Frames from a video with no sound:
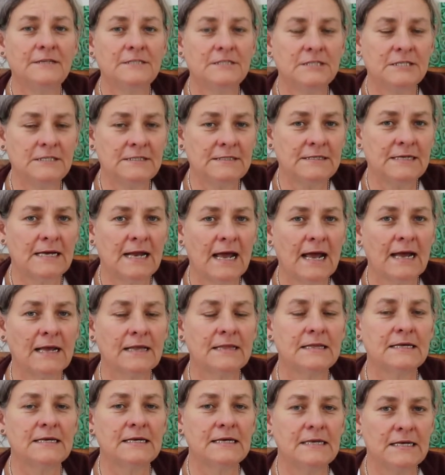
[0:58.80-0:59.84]
Just
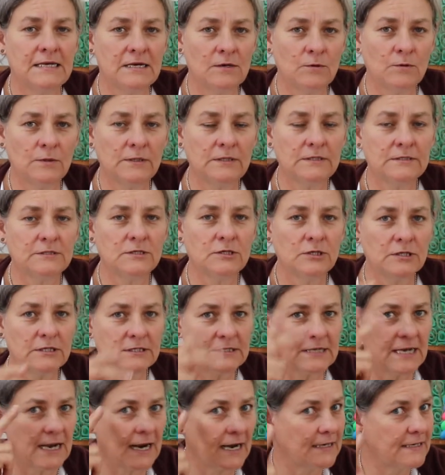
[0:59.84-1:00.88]
like the equals
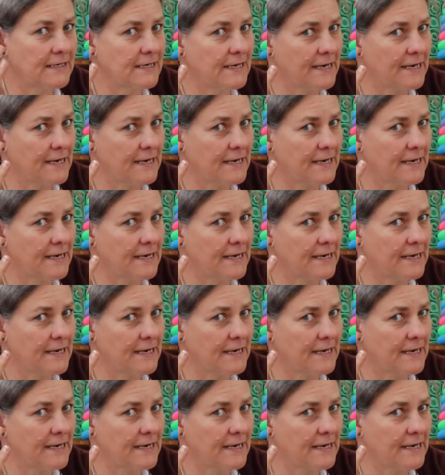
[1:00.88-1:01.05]
looks like an